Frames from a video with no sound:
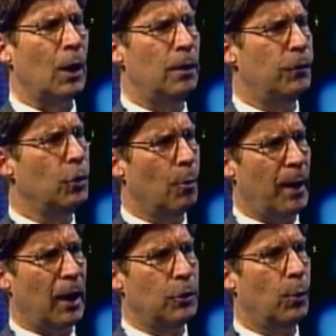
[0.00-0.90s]
if you go
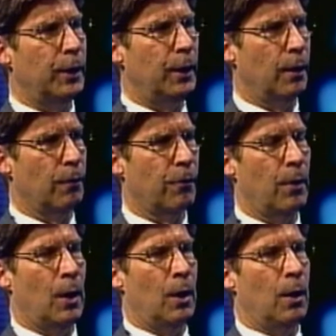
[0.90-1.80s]
back 20 years,
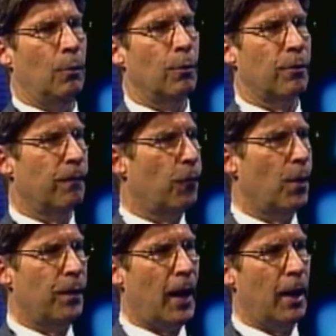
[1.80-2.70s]
was the
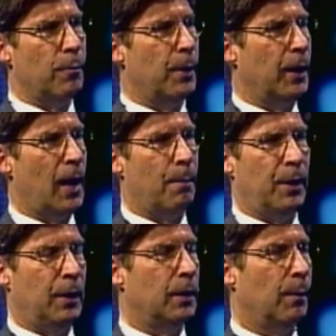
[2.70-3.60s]
fourth highest per
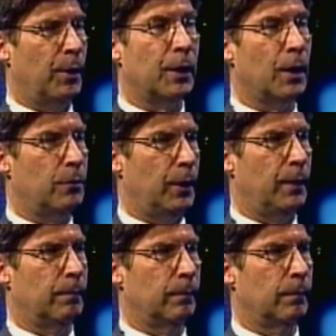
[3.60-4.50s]
capita income in the country.
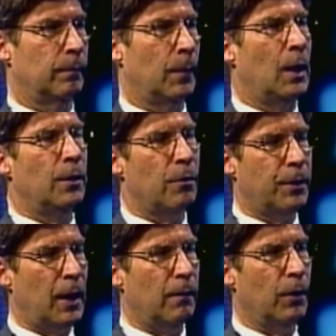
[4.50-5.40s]
The
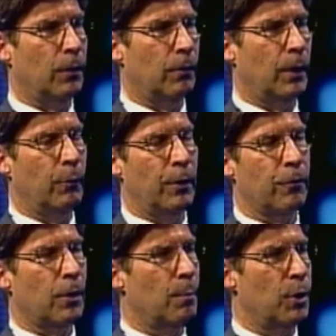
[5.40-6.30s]
state of Illinois
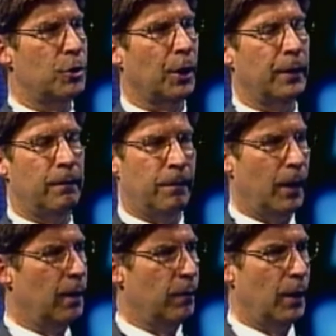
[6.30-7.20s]
was commercially
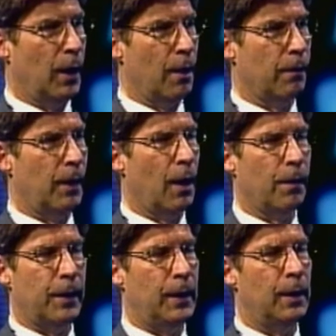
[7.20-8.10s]
very, very
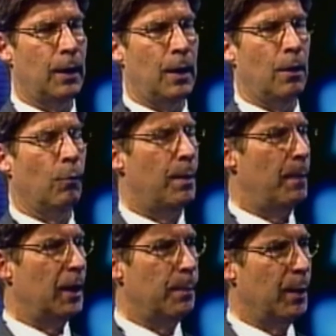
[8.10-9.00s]
healthy when
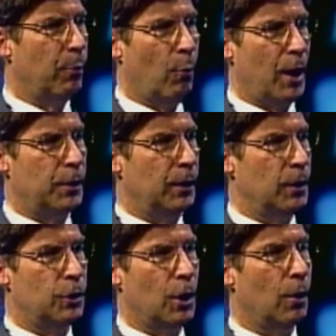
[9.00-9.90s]
many people watching
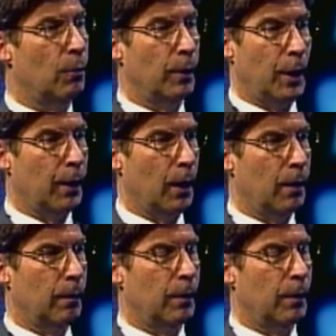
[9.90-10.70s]
the show were younger.